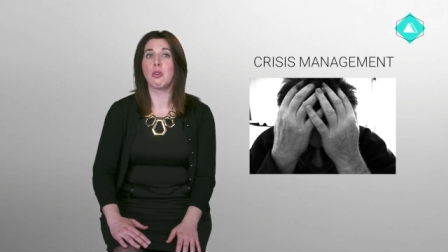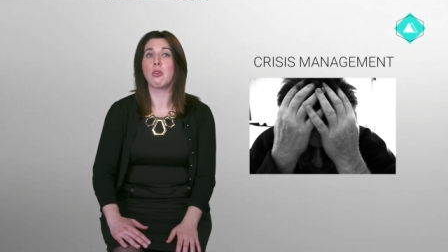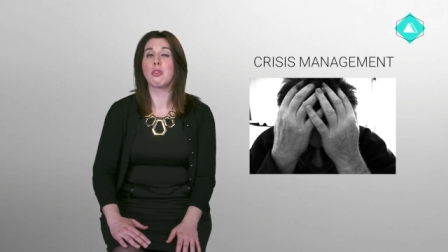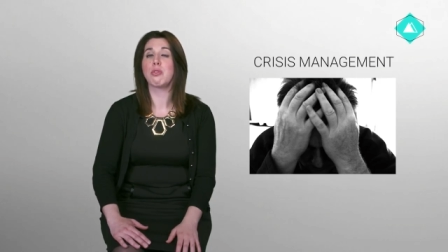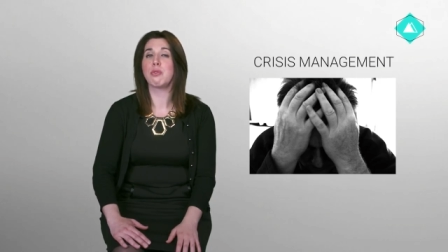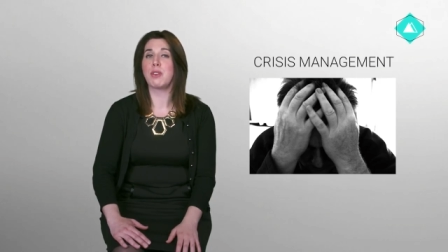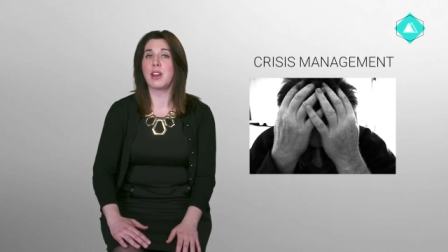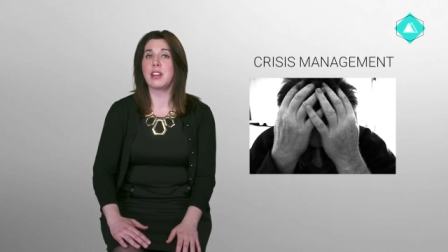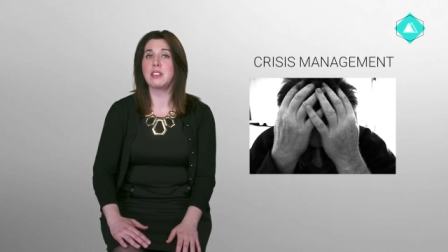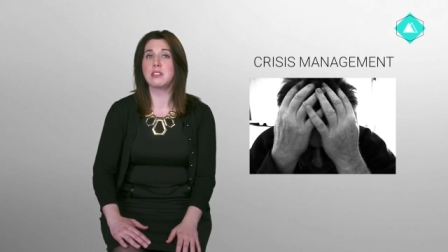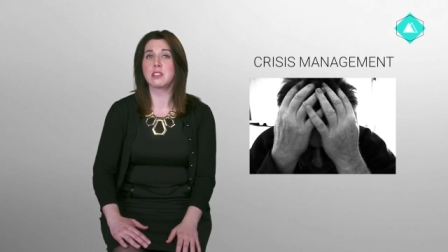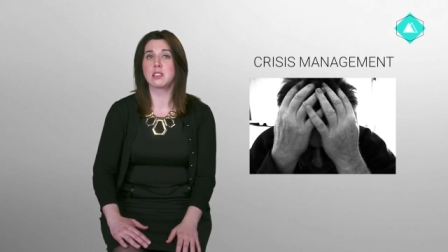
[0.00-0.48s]
or
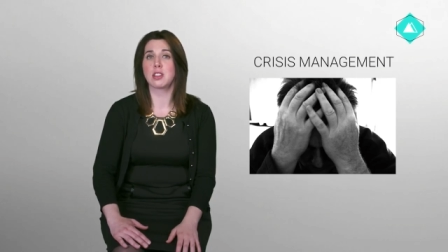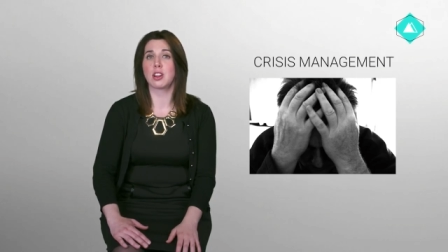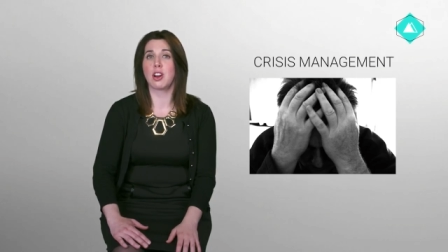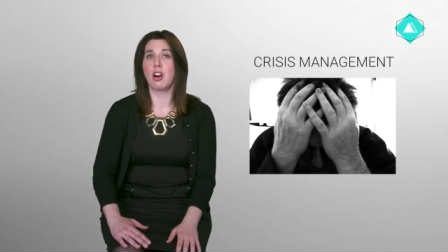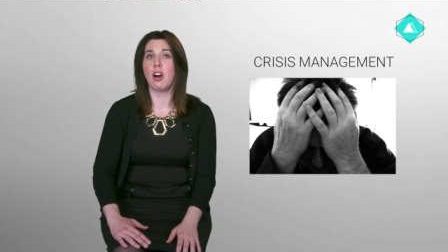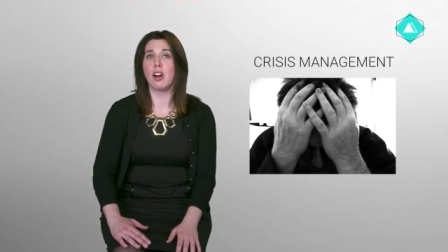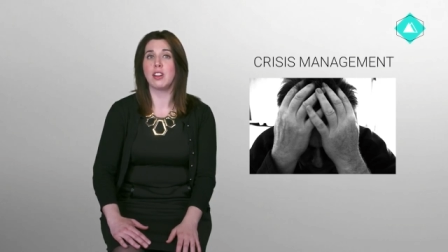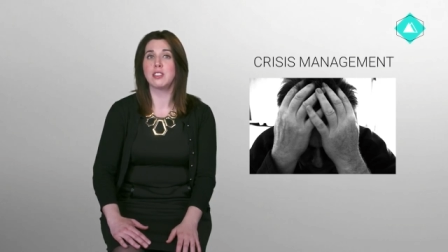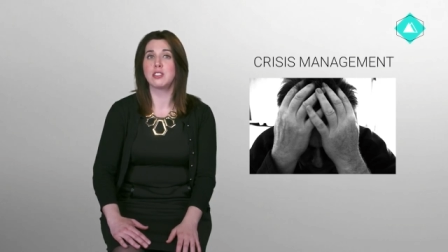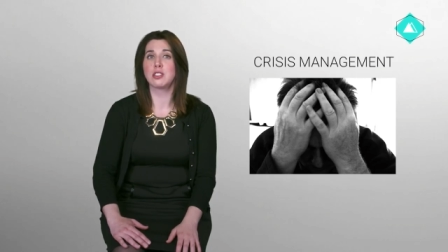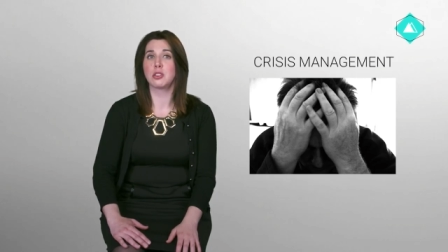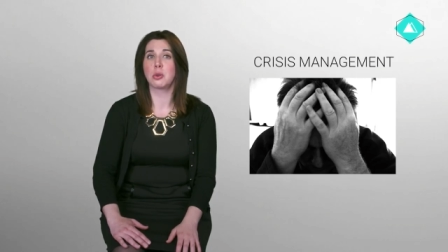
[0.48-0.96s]
face the
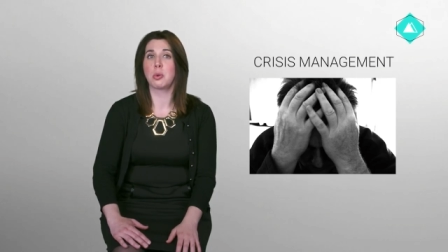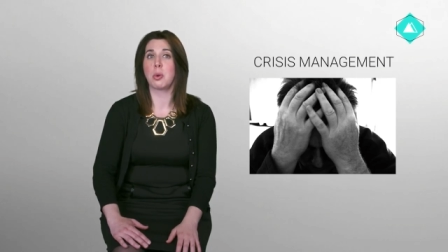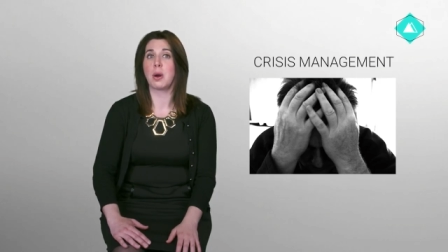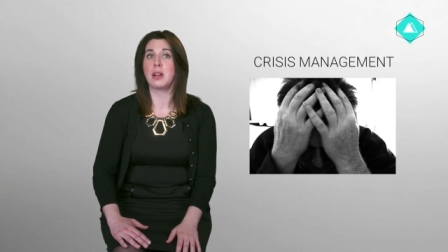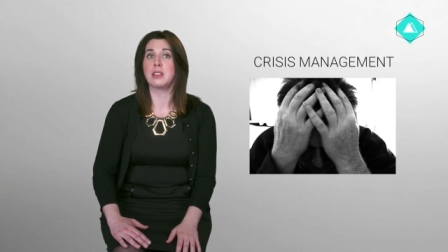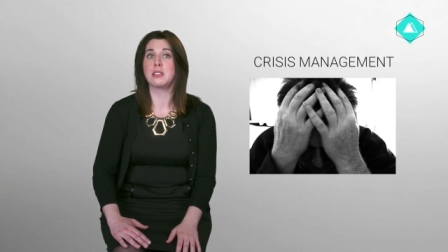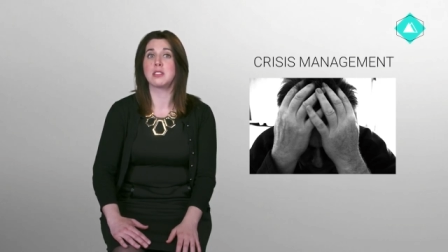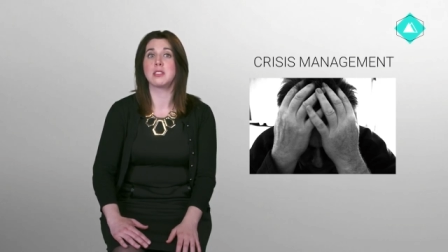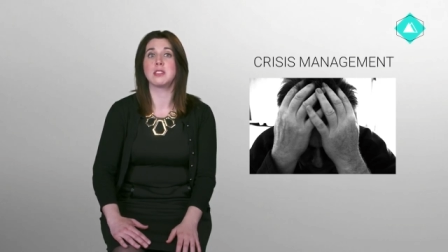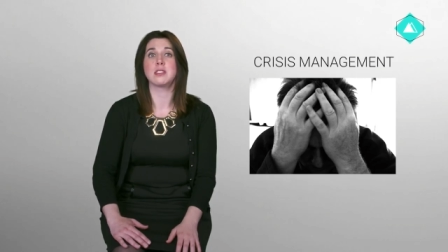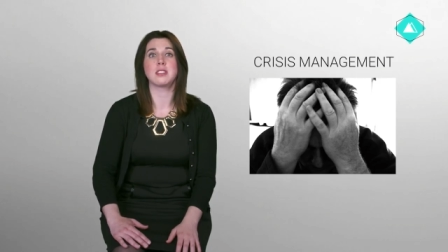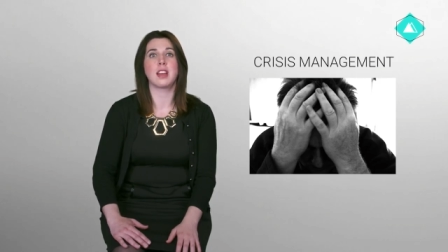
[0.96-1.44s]

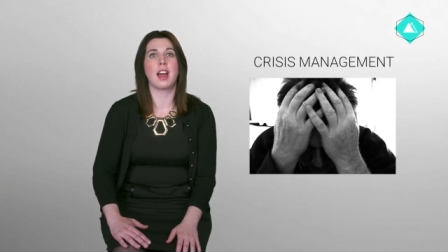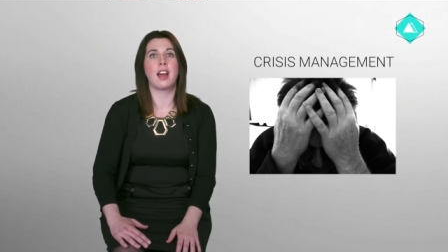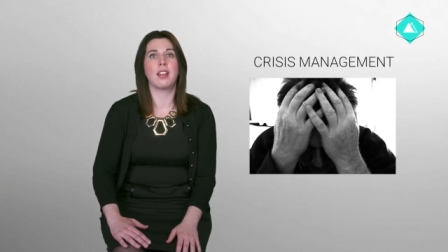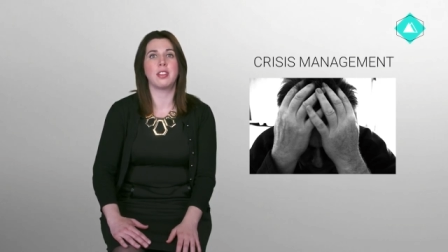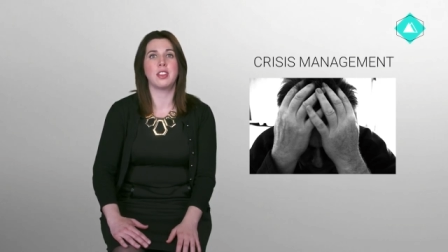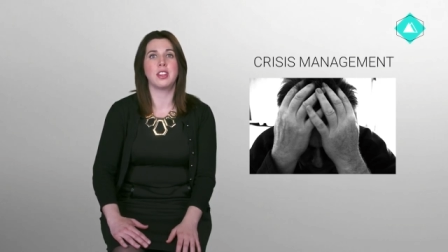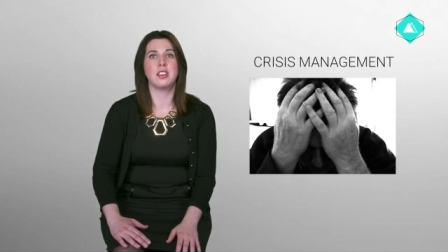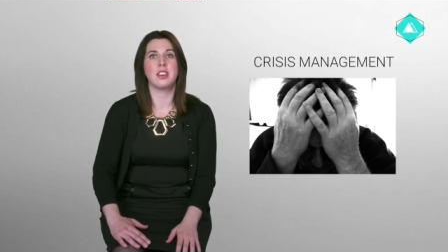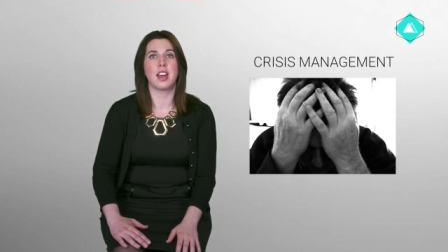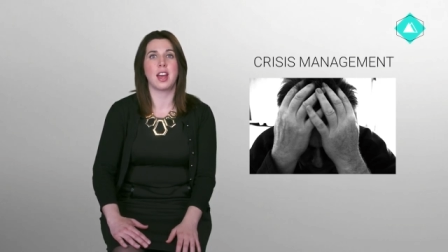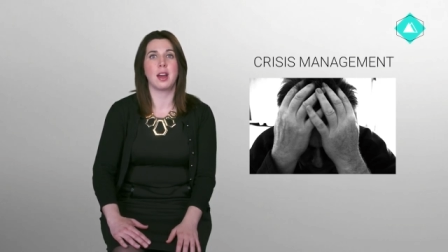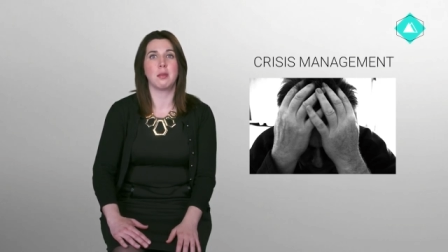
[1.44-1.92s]
consequences
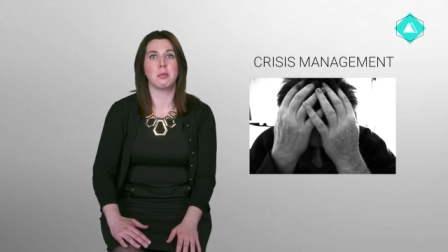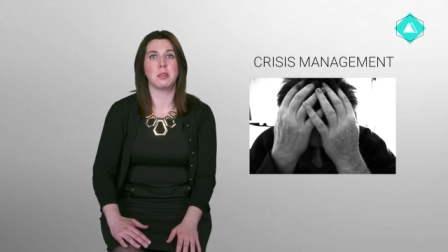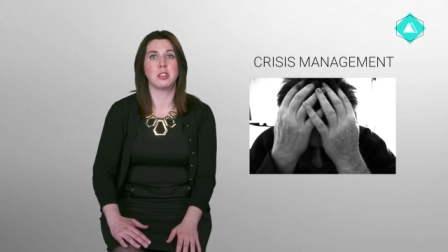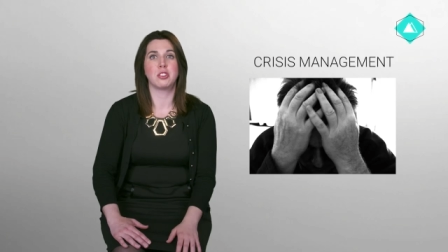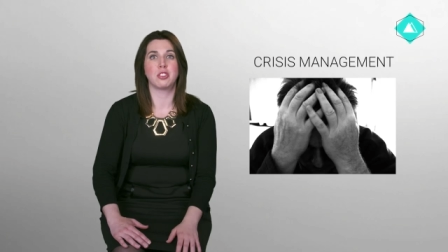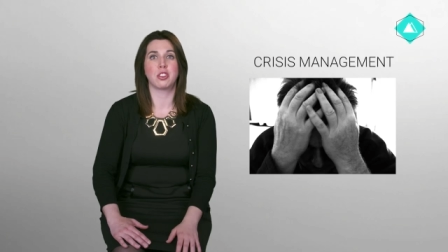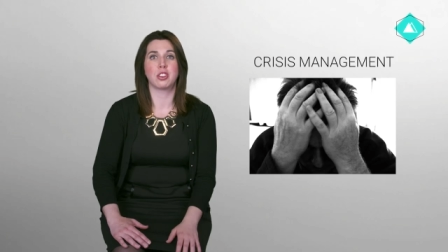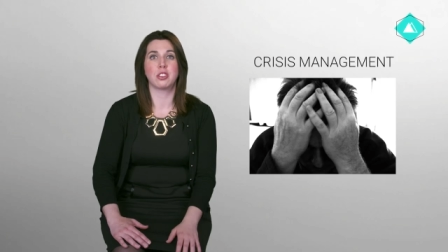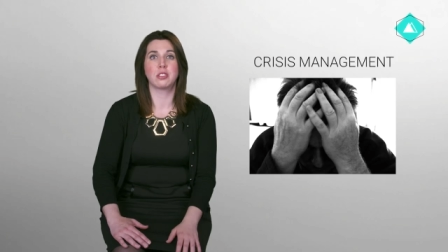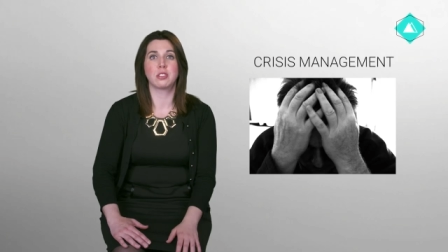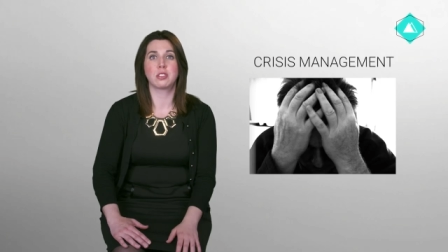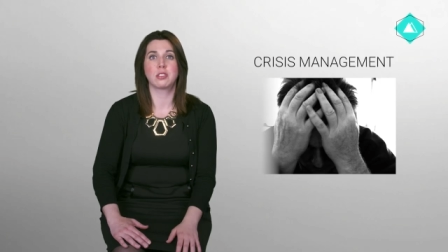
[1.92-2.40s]
and the
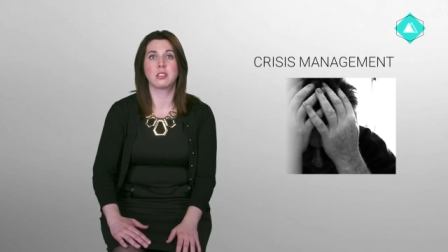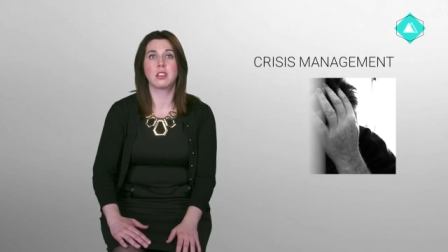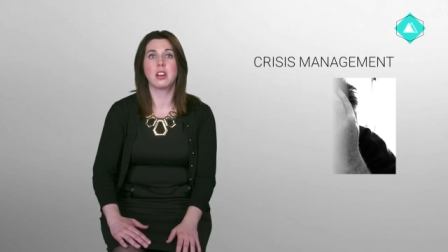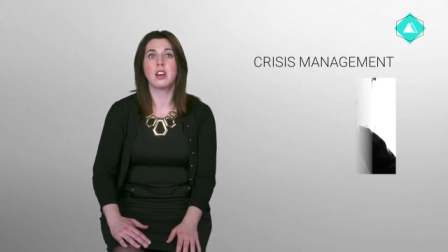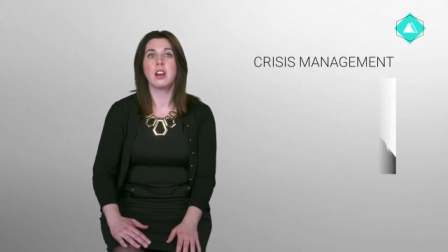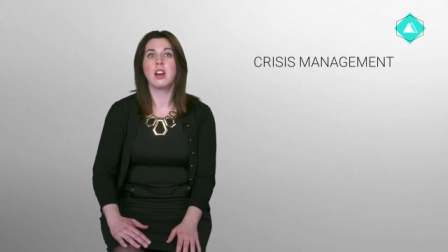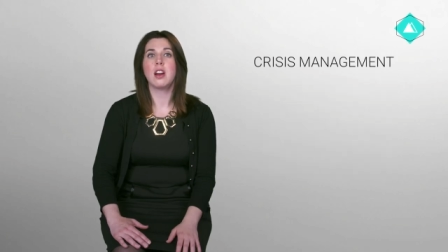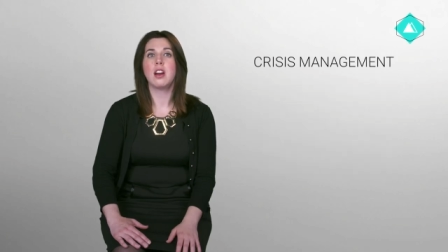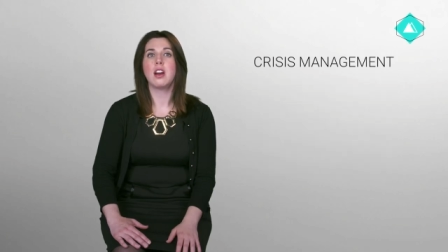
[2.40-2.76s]
damages.